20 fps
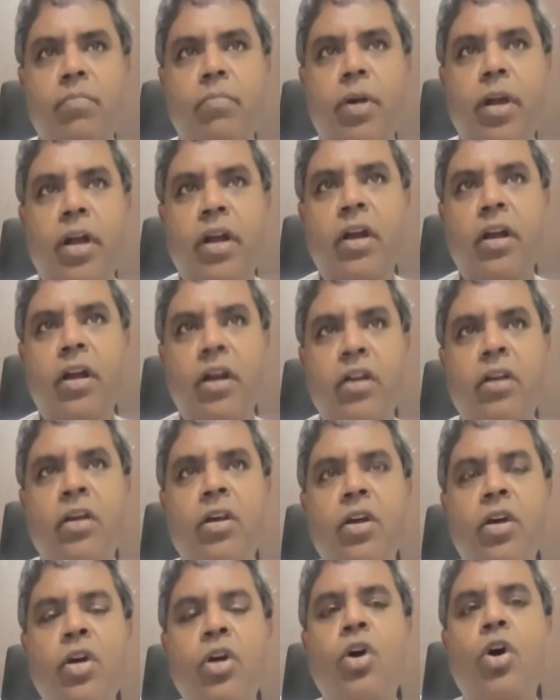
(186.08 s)
made a
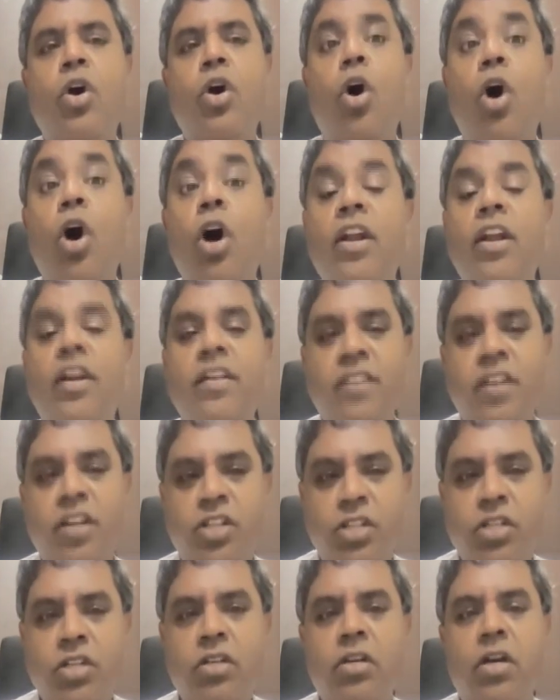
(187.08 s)

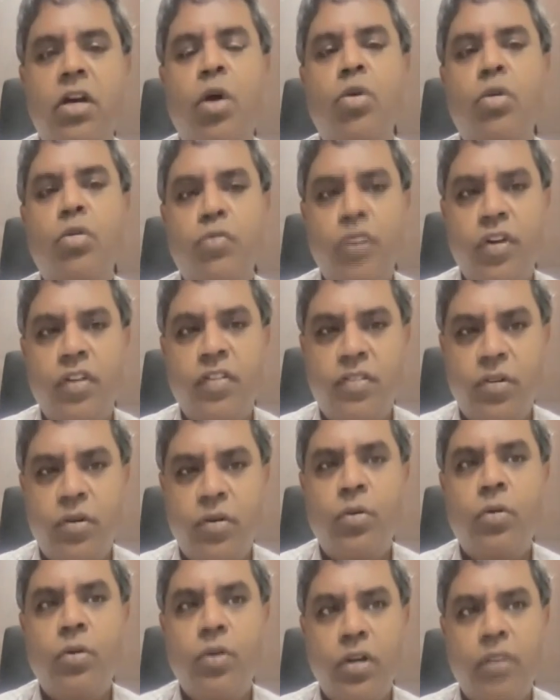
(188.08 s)
organization out of
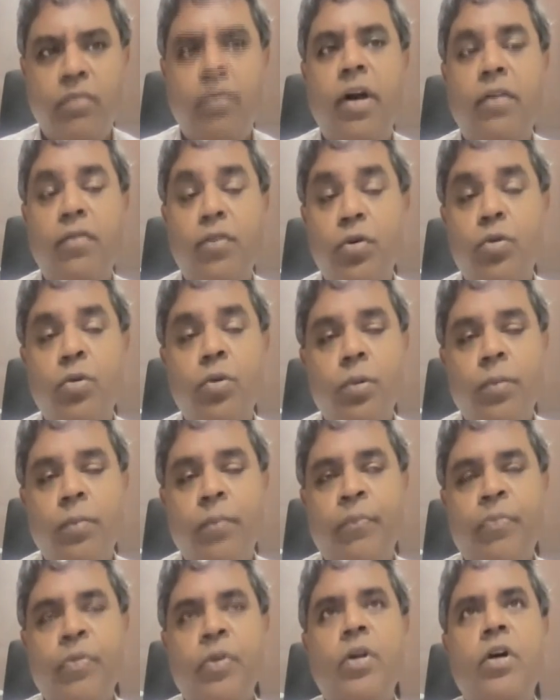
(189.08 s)
ISRO, in mm-hmm. my view.
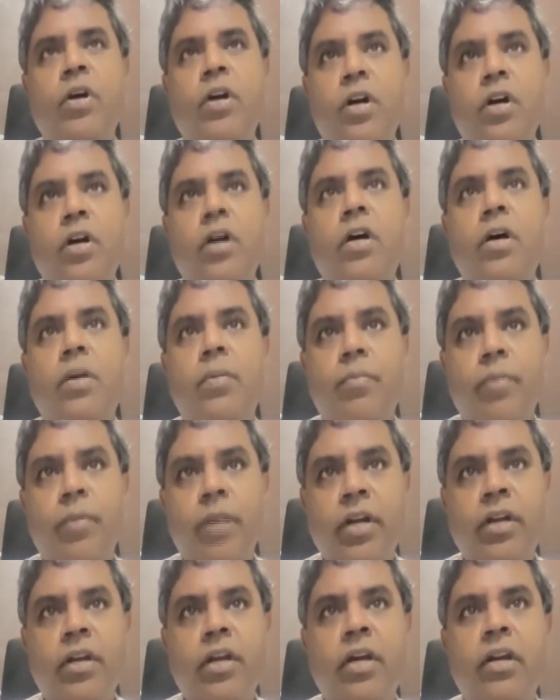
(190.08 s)
Mm-hmm. Uh,
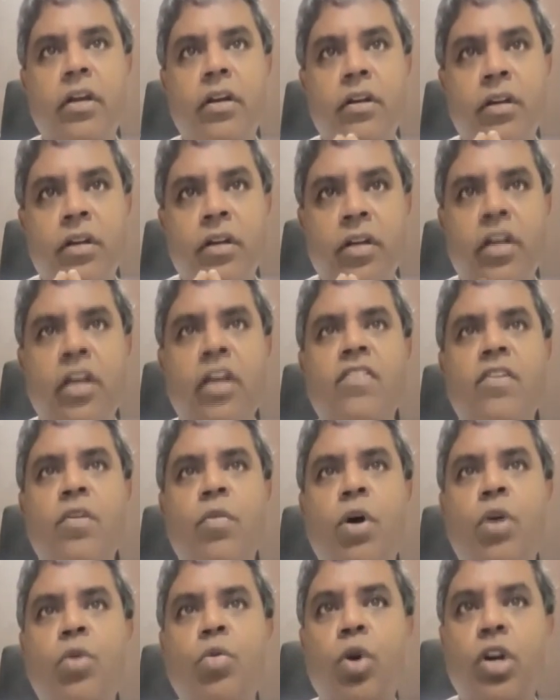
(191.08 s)
and, and he's the
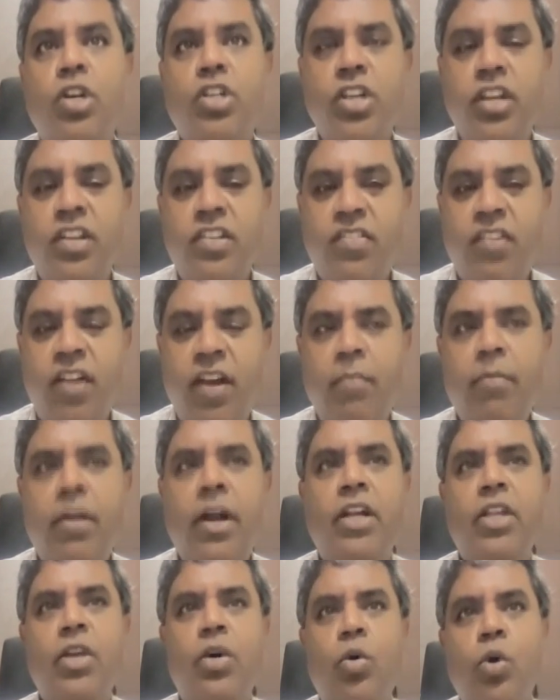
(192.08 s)
one who actually
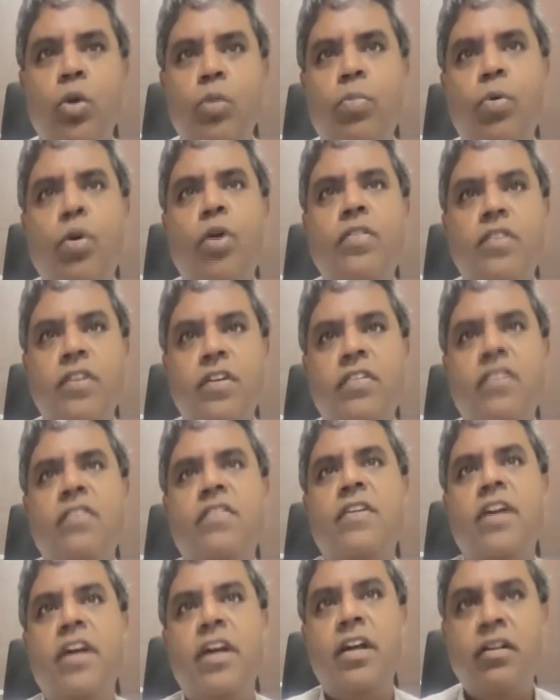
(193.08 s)
streamlined the whole
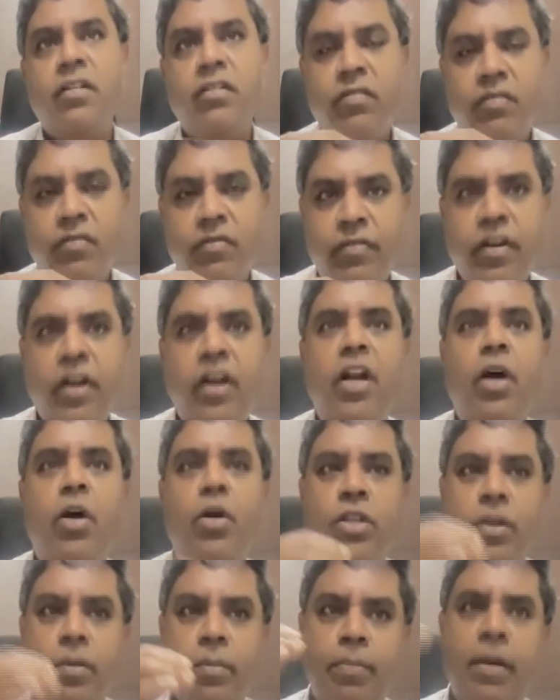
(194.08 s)
process and figured
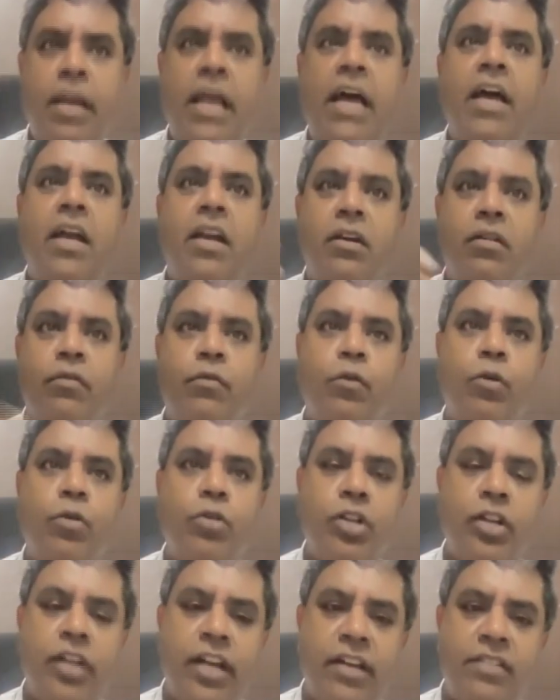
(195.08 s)
out the plan for
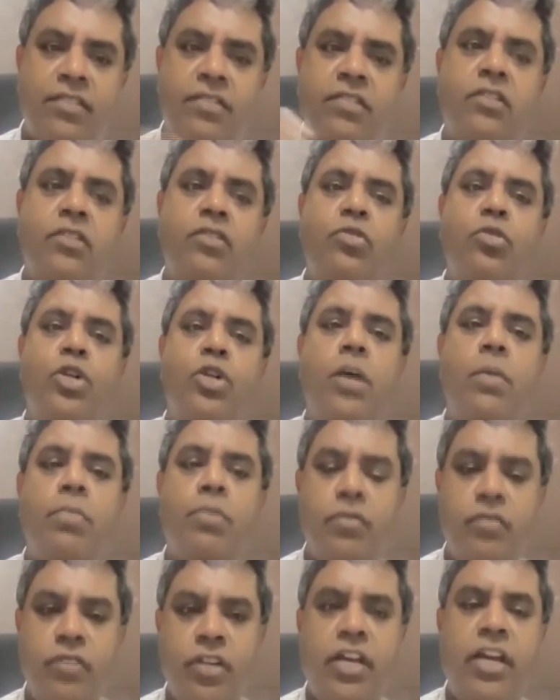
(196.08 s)
the next
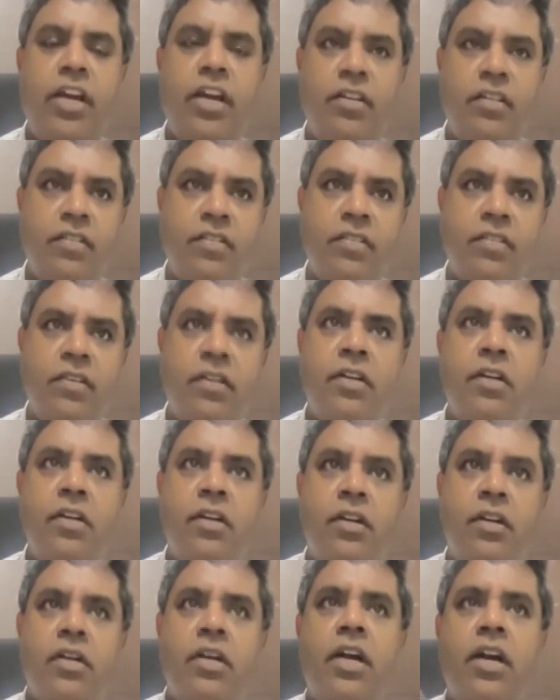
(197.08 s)
couple of decades.
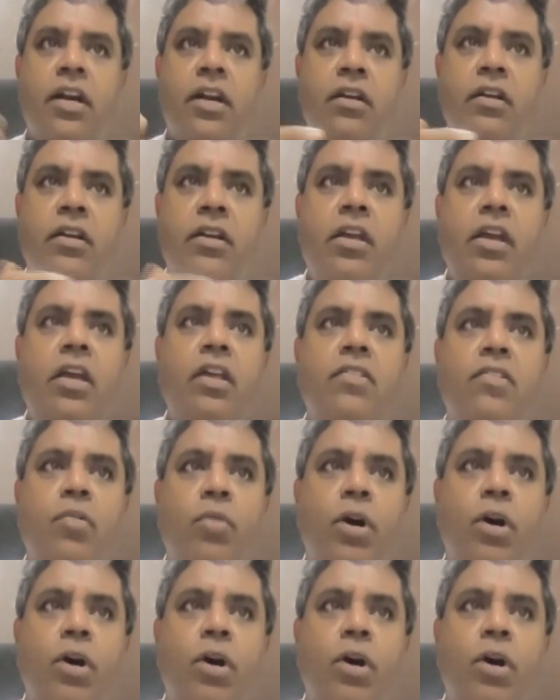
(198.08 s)
Mm. And he is the